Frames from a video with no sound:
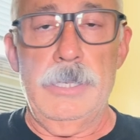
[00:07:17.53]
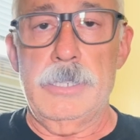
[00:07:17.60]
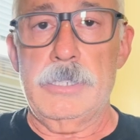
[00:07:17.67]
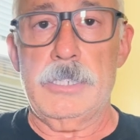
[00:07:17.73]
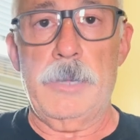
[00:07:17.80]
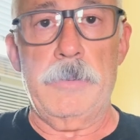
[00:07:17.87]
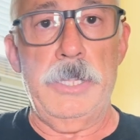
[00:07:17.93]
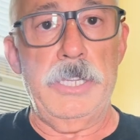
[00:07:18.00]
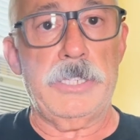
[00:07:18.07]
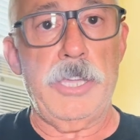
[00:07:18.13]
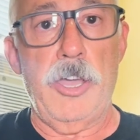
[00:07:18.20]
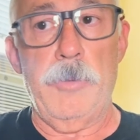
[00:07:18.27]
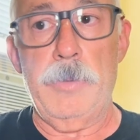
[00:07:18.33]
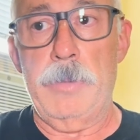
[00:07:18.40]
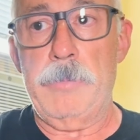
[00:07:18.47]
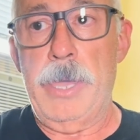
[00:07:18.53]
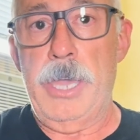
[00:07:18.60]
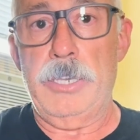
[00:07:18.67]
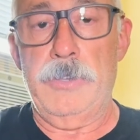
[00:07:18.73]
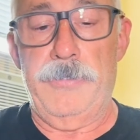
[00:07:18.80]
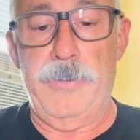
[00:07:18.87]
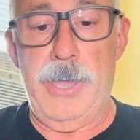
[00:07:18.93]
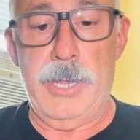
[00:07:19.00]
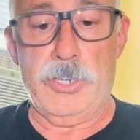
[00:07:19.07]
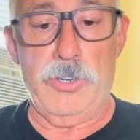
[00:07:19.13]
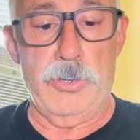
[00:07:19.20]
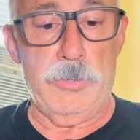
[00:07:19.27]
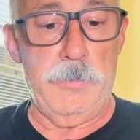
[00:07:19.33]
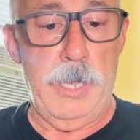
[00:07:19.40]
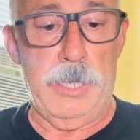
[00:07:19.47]
some of these helmet
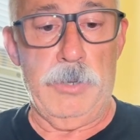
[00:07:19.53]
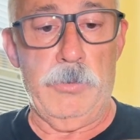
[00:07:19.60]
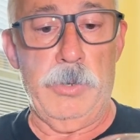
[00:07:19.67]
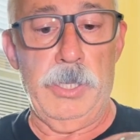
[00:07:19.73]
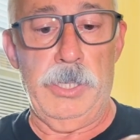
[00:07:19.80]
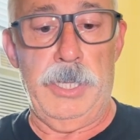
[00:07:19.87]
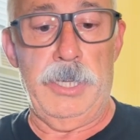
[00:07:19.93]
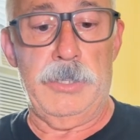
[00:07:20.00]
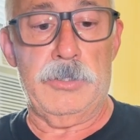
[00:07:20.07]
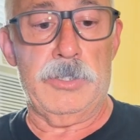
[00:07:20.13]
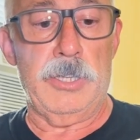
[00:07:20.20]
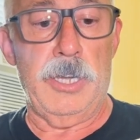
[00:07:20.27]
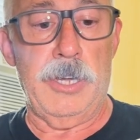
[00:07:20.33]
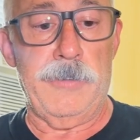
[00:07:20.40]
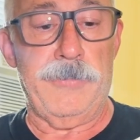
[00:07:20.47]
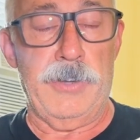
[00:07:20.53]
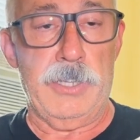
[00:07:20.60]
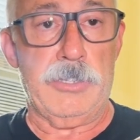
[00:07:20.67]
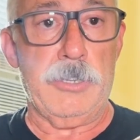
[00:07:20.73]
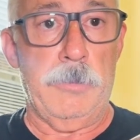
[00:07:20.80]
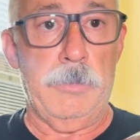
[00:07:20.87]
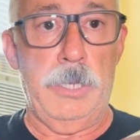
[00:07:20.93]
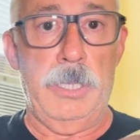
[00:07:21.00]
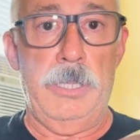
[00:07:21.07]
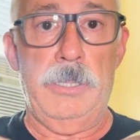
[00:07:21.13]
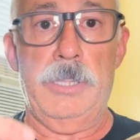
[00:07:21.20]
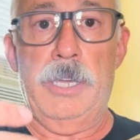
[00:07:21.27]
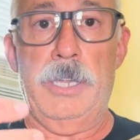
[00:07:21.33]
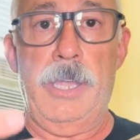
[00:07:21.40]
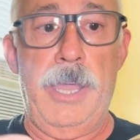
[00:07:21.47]
manufacturers make it really tough on somebody
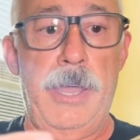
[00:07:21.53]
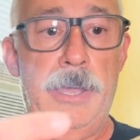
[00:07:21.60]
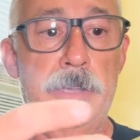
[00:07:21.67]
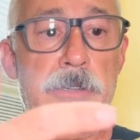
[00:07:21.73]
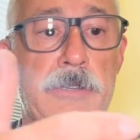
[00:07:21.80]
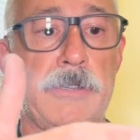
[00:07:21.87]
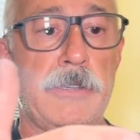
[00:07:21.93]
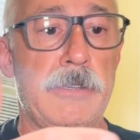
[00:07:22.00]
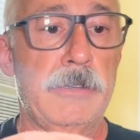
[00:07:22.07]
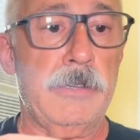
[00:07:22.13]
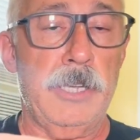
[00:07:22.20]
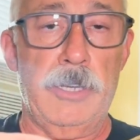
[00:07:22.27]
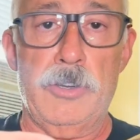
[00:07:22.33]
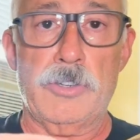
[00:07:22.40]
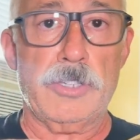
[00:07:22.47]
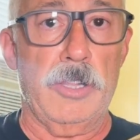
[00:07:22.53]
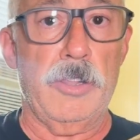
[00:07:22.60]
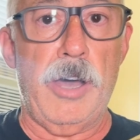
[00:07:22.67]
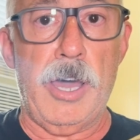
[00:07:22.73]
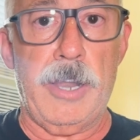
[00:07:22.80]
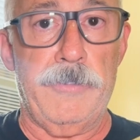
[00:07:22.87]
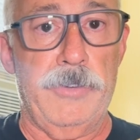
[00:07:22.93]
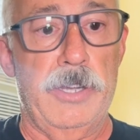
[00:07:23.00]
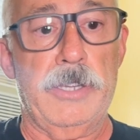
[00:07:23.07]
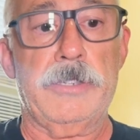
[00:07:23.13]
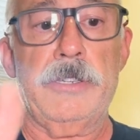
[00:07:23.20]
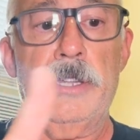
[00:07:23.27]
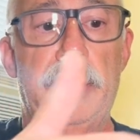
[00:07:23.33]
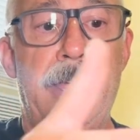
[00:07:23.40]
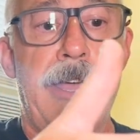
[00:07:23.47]
that has, and there's a lot of us
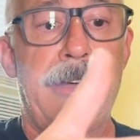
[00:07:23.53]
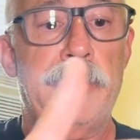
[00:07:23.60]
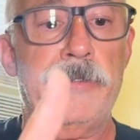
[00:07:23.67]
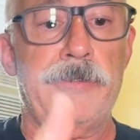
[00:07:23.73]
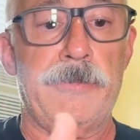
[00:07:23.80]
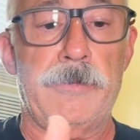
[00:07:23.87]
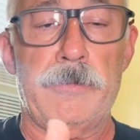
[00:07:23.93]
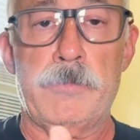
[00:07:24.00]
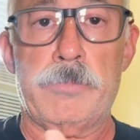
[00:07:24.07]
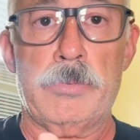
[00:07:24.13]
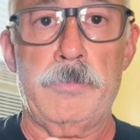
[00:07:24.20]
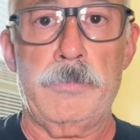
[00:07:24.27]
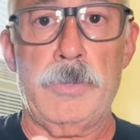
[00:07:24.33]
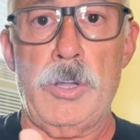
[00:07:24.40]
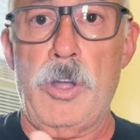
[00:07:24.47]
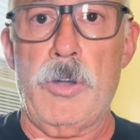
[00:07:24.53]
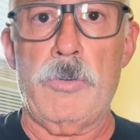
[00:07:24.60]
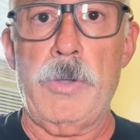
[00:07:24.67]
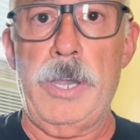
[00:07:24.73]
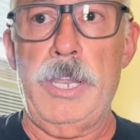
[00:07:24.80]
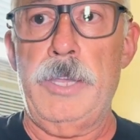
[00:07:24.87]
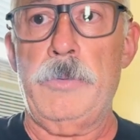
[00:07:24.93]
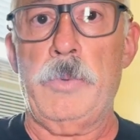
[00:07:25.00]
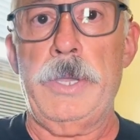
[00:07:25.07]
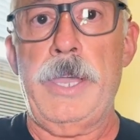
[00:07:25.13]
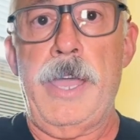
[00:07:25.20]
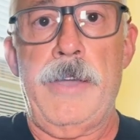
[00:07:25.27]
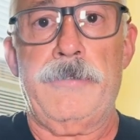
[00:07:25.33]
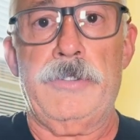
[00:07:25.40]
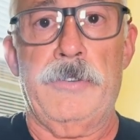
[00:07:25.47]
that have already, we
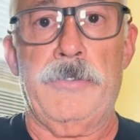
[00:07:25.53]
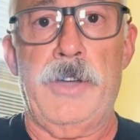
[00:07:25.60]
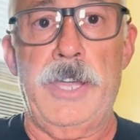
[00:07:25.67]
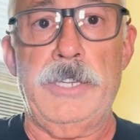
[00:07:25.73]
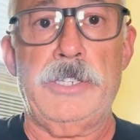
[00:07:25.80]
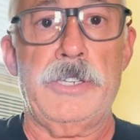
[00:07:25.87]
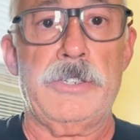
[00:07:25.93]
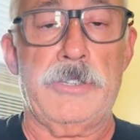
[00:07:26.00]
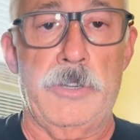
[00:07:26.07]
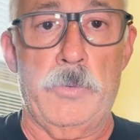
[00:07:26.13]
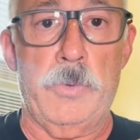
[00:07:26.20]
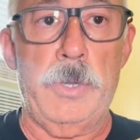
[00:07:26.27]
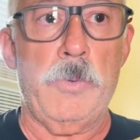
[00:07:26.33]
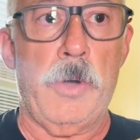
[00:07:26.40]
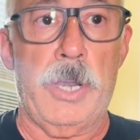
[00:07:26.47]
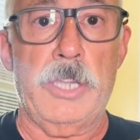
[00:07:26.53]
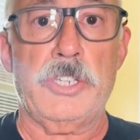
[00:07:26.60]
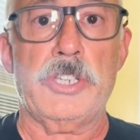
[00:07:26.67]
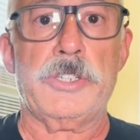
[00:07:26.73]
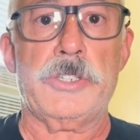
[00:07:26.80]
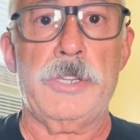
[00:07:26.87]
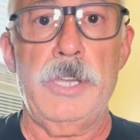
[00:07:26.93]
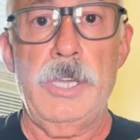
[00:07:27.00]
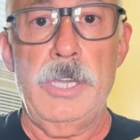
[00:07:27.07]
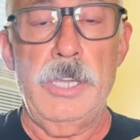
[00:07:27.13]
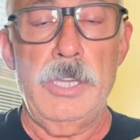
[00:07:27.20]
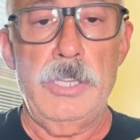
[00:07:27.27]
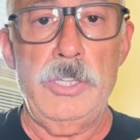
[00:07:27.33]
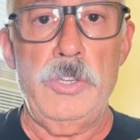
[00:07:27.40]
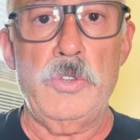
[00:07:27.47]
have devices that we want to just
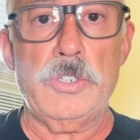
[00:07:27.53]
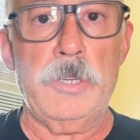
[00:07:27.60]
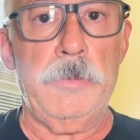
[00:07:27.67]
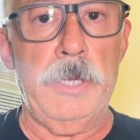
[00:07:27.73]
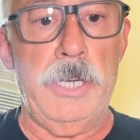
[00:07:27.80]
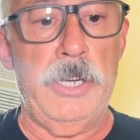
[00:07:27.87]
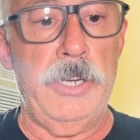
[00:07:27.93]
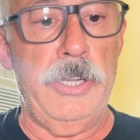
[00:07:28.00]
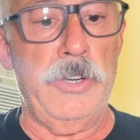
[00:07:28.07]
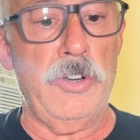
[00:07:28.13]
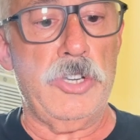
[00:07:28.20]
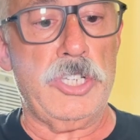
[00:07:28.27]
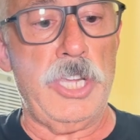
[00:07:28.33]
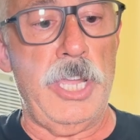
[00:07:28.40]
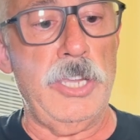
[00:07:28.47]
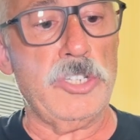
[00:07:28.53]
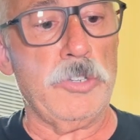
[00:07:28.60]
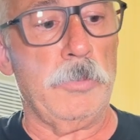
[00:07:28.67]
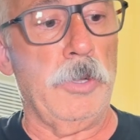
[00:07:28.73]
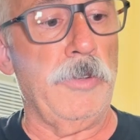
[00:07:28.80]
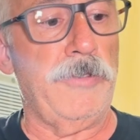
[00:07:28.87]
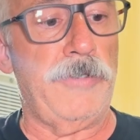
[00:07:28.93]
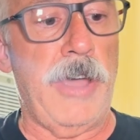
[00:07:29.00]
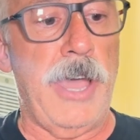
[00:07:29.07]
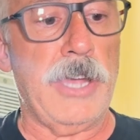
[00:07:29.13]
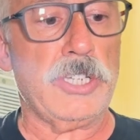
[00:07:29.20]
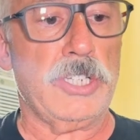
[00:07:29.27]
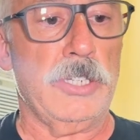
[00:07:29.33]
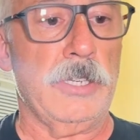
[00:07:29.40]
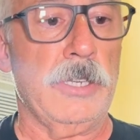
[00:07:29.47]
use them in an interchangeable
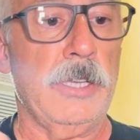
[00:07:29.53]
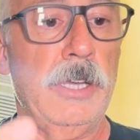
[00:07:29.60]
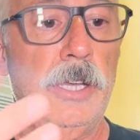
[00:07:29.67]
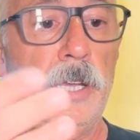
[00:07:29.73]
fashion.